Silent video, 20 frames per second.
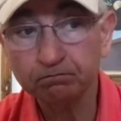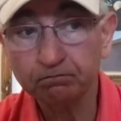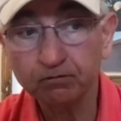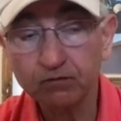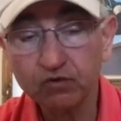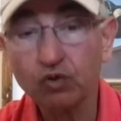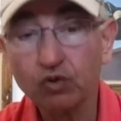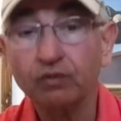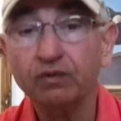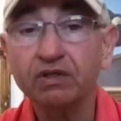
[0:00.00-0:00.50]

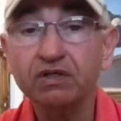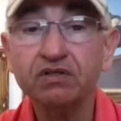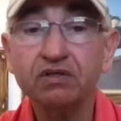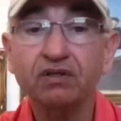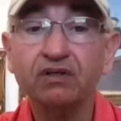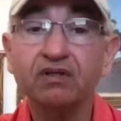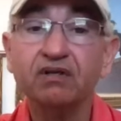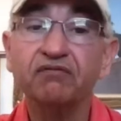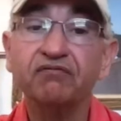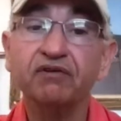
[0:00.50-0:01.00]
so these are
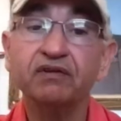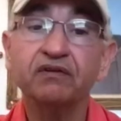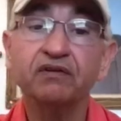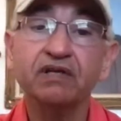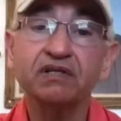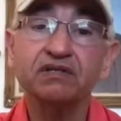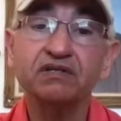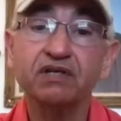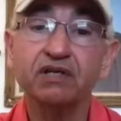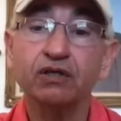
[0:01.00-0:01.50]
different
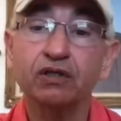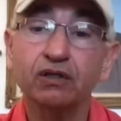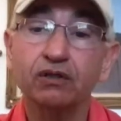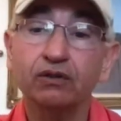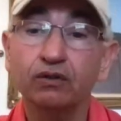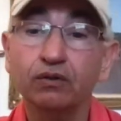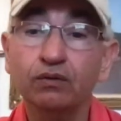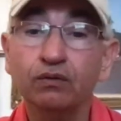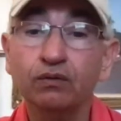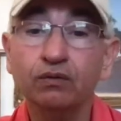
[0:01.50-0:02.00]
things that you
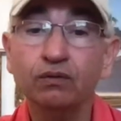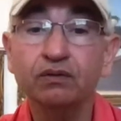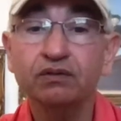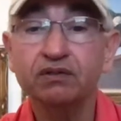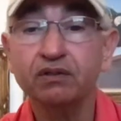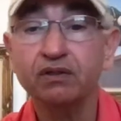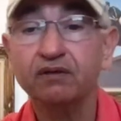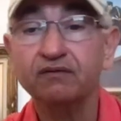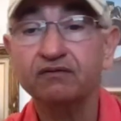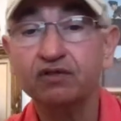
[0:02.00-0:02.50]
can do
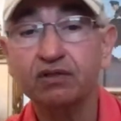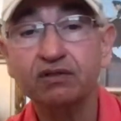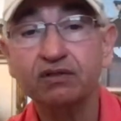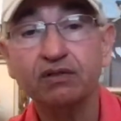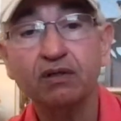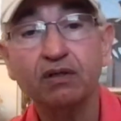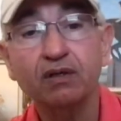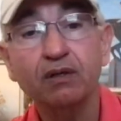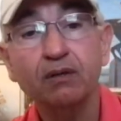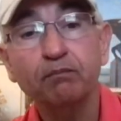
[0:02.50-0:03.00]
instead of
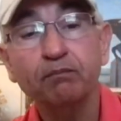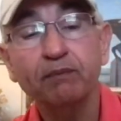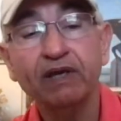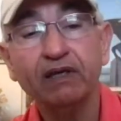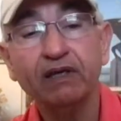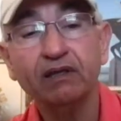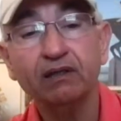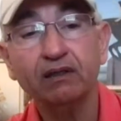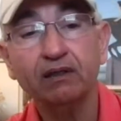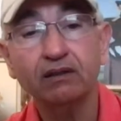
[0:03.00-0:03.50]
just
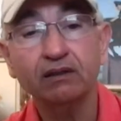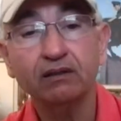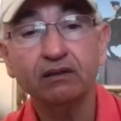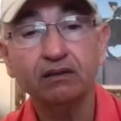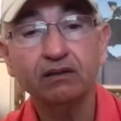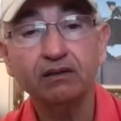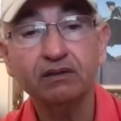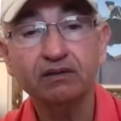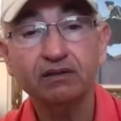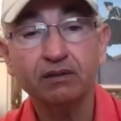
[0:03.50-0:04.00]
making it
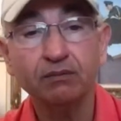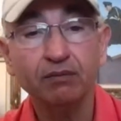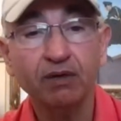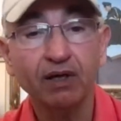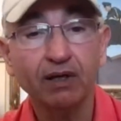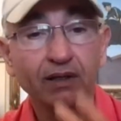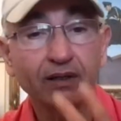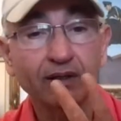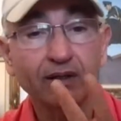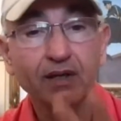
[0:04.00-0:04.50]
easy
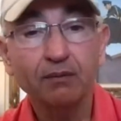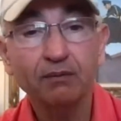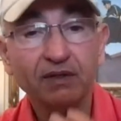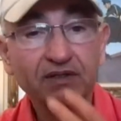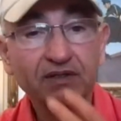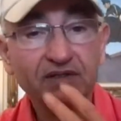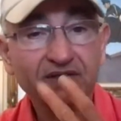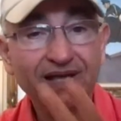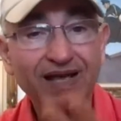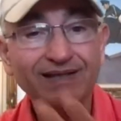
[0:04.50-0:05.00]
by,
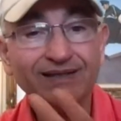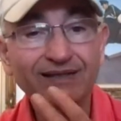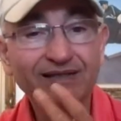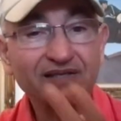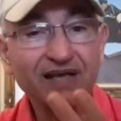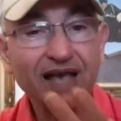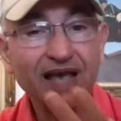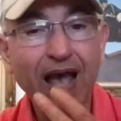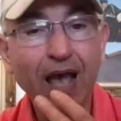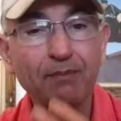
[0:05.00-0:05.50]
because that is
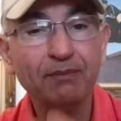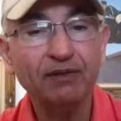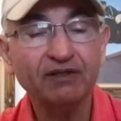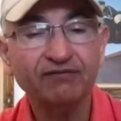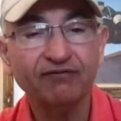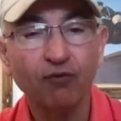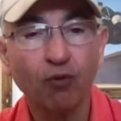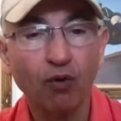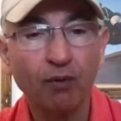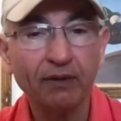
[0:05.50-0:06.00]
a habit
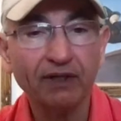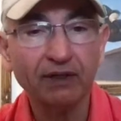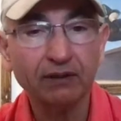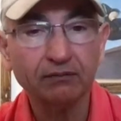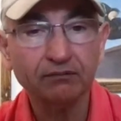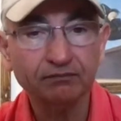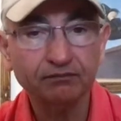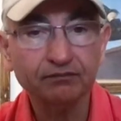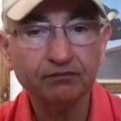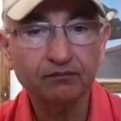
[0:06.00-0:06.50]
for me.
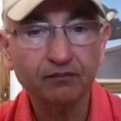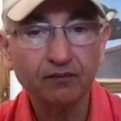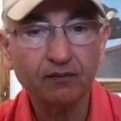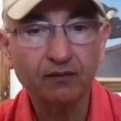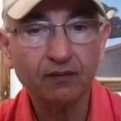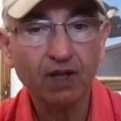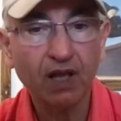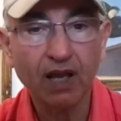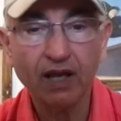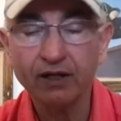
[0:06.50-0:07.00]

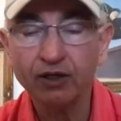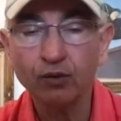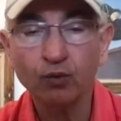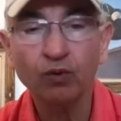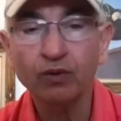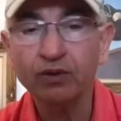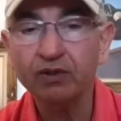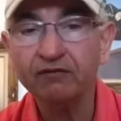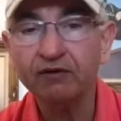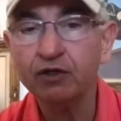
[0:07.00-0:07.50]
And you
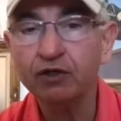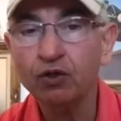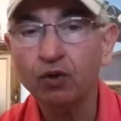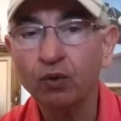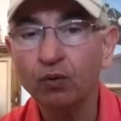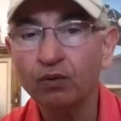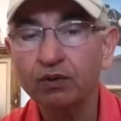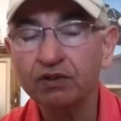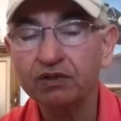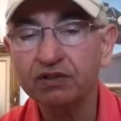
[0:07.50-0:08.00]
won't even
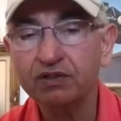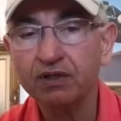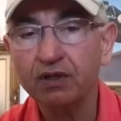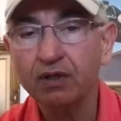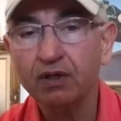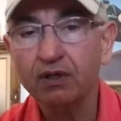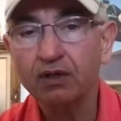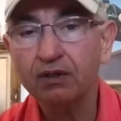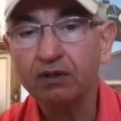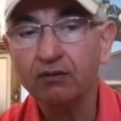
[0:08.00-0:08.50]
notice
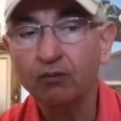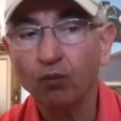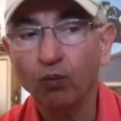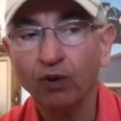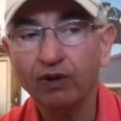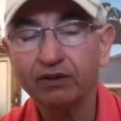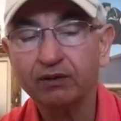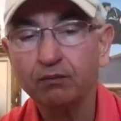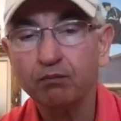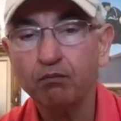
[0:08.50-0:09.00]

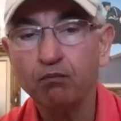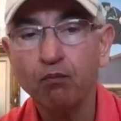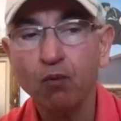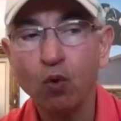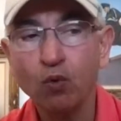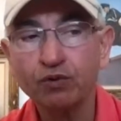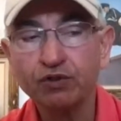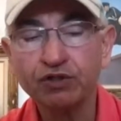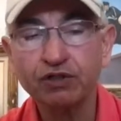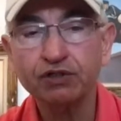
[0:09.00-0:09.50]
what
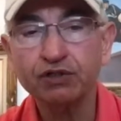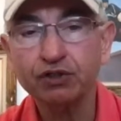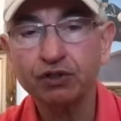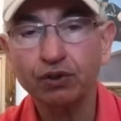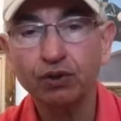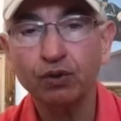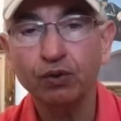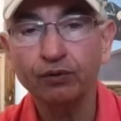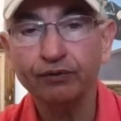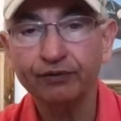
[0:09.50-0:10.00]
motions you
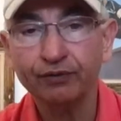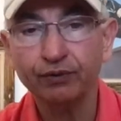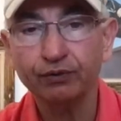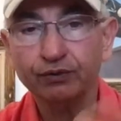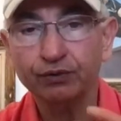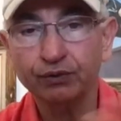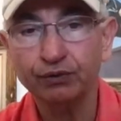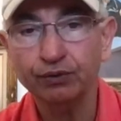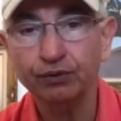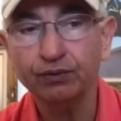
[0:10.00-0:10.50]
go through
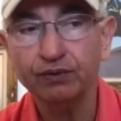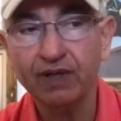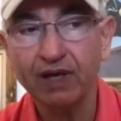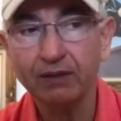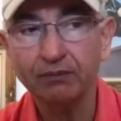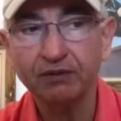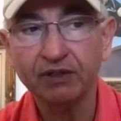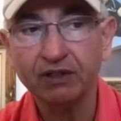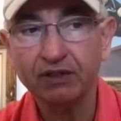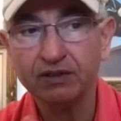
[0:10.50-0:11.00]
to do
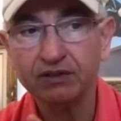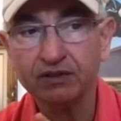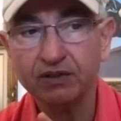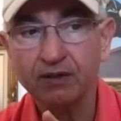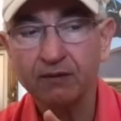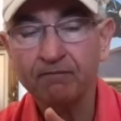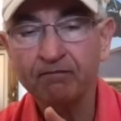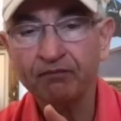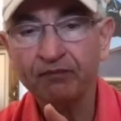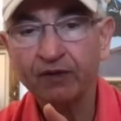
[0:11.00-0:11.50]
that, because
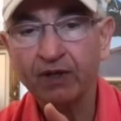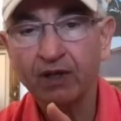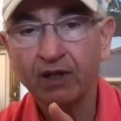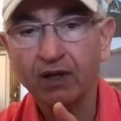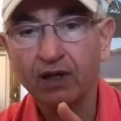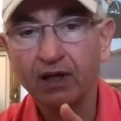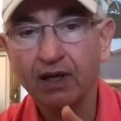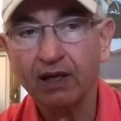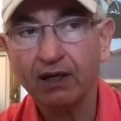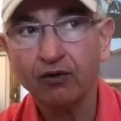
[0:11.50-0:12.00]

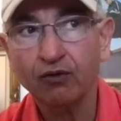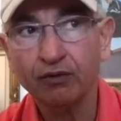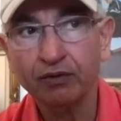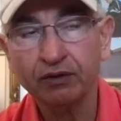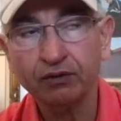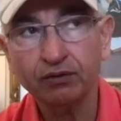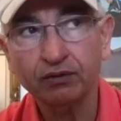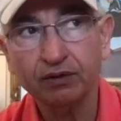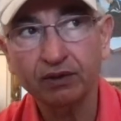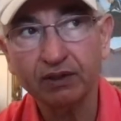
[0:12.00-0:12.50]

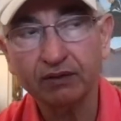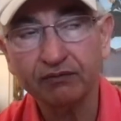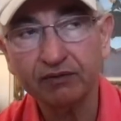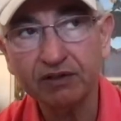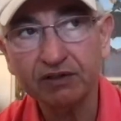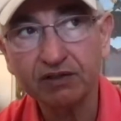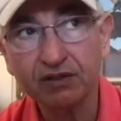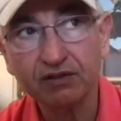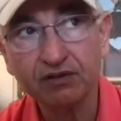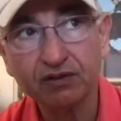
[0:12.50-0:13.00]
according to the
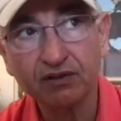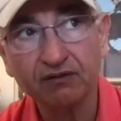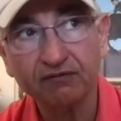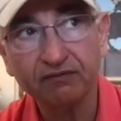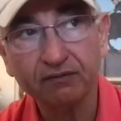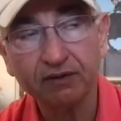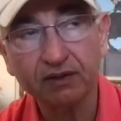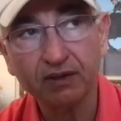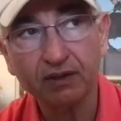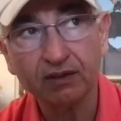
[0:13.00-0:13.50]
research of
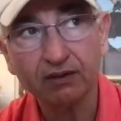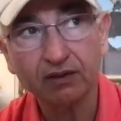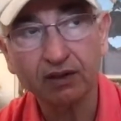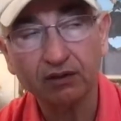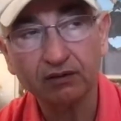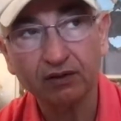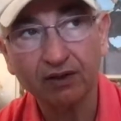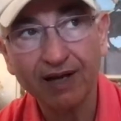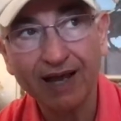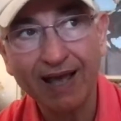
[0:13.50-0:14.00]

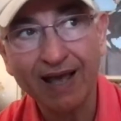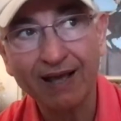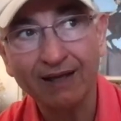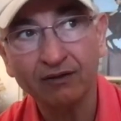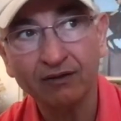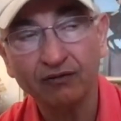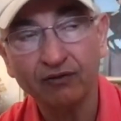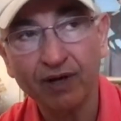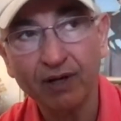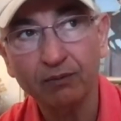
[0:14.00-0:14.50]
Dr.
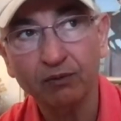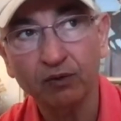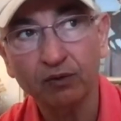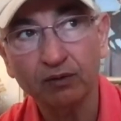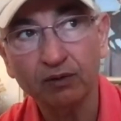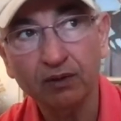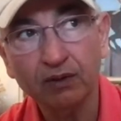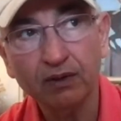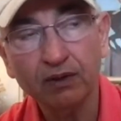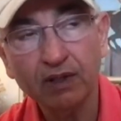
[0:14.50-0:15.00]
Anne
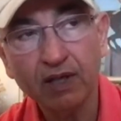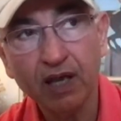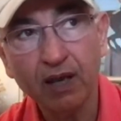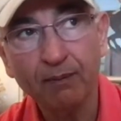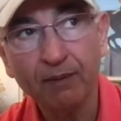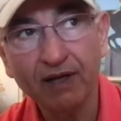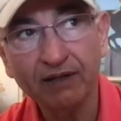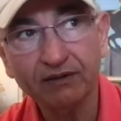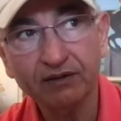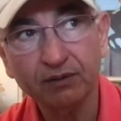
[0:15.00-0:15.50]
Grable,
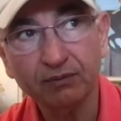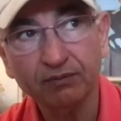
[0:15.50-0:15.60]
MIT